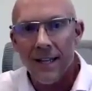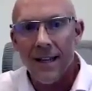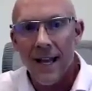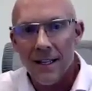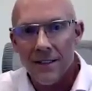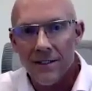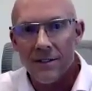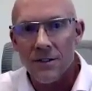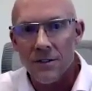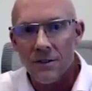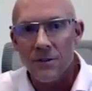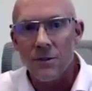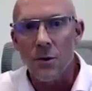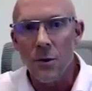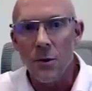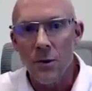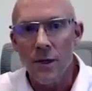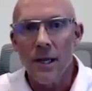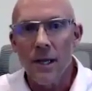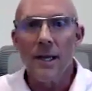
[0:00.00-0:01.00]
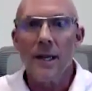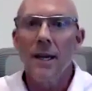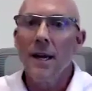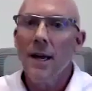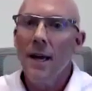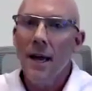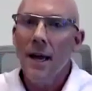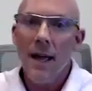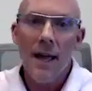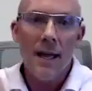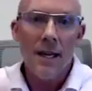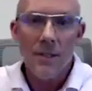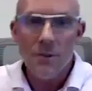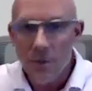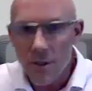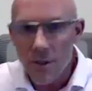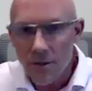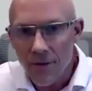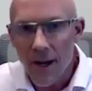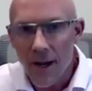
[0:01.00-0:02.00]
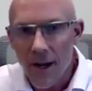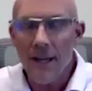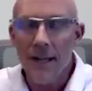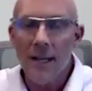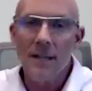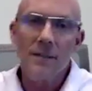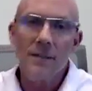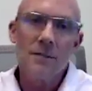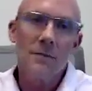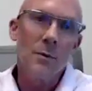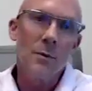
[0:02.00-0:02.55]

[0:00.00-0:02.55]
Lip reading: That's the story. Like, hey, it's refinances.